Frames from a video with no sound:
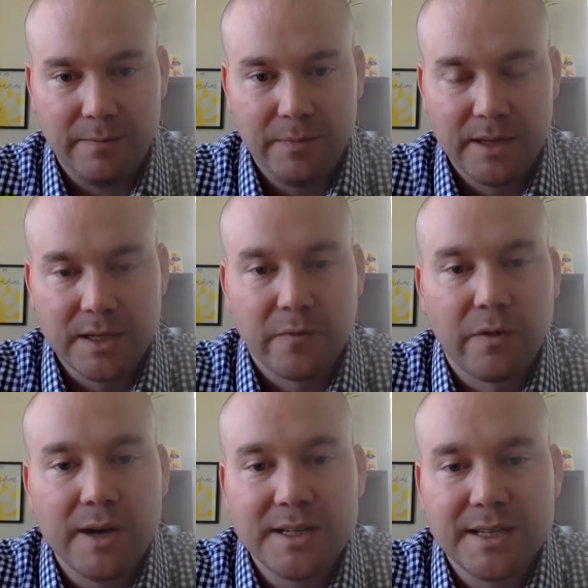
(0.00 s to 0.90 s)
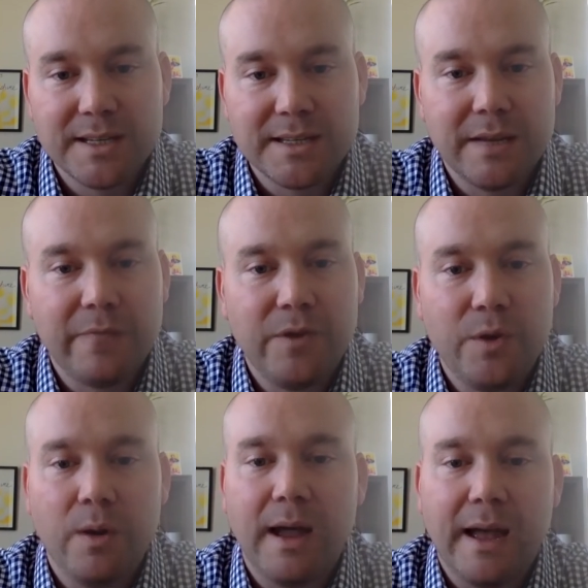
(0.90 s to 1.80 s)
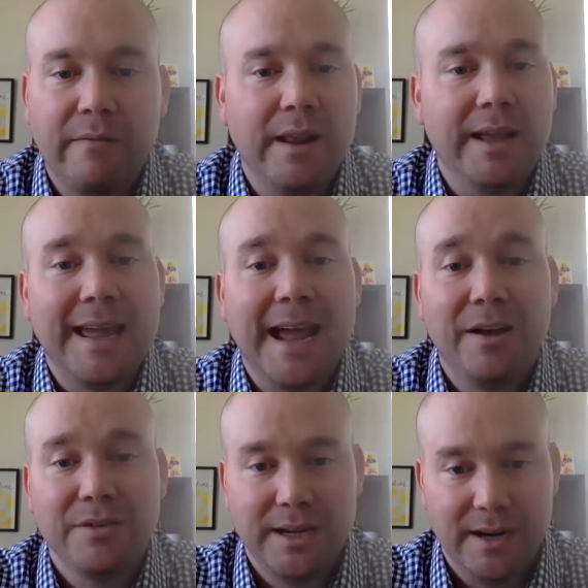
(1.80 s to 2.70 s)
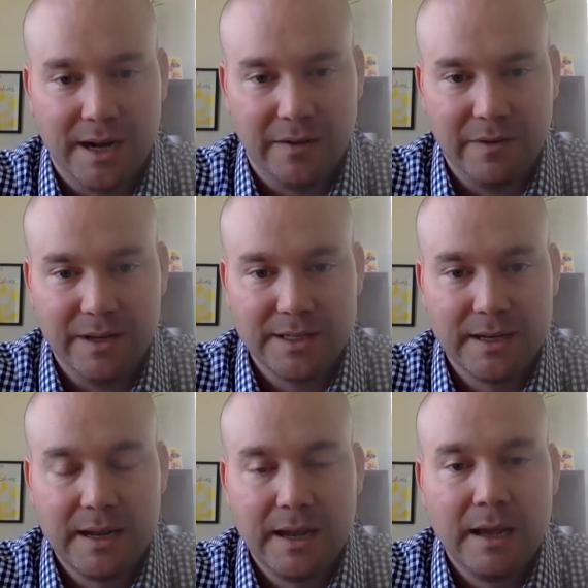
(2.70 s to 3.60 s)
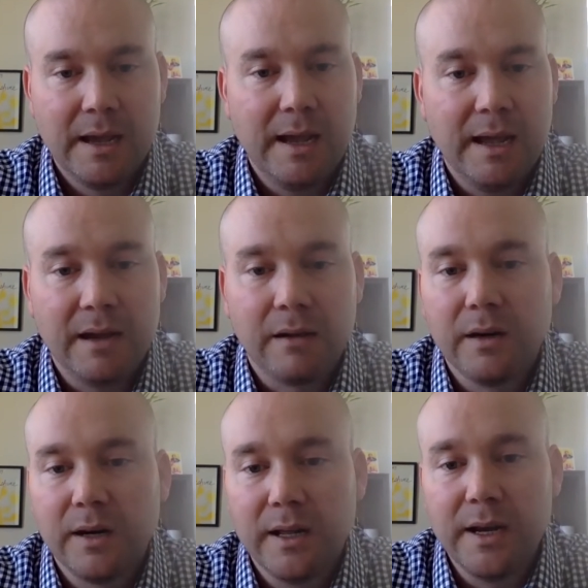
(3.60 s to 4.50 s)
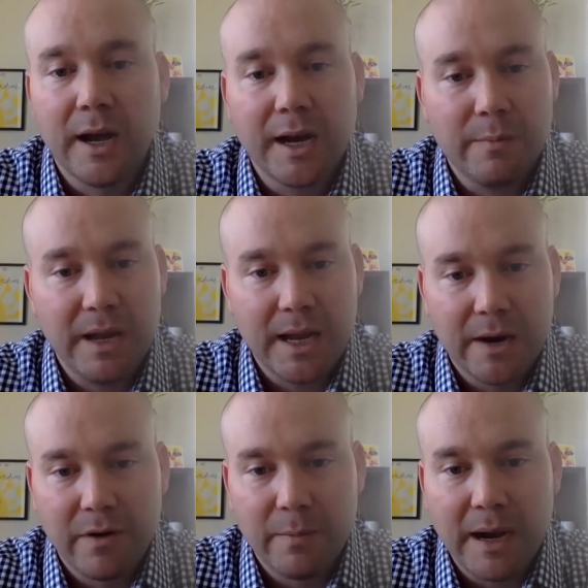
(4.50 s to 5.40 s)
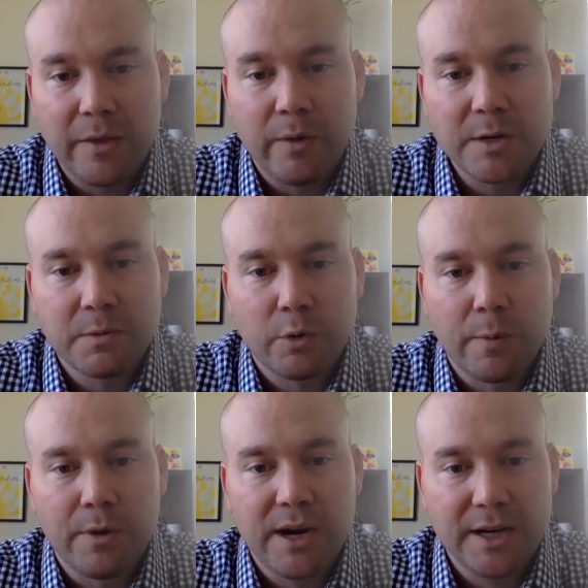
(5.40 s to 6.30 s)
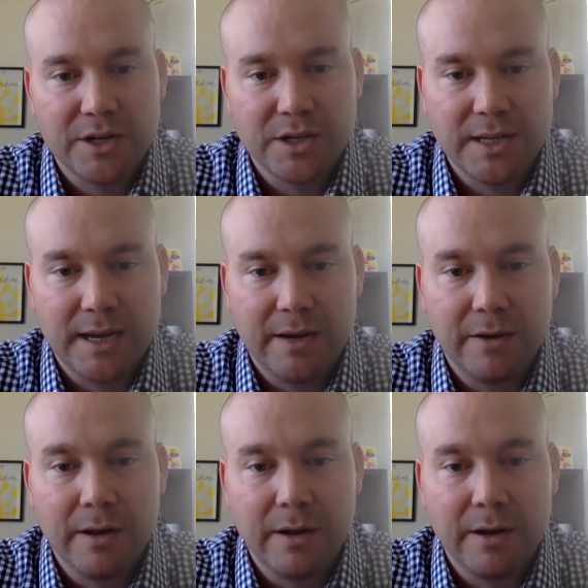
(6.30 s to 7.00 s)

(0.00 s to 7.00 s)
So for instance, if you have an accounting office, clearly not going to be covered by the respiratory protection standard,